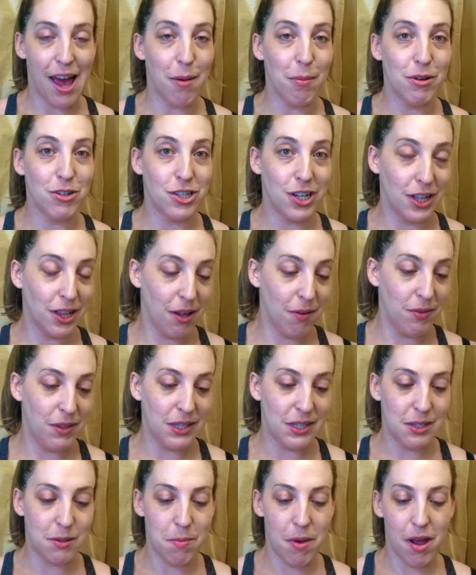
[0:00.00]
much I love the
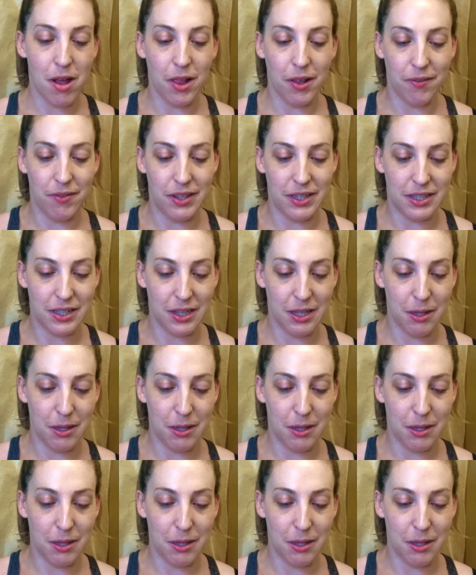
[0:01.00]
smell of this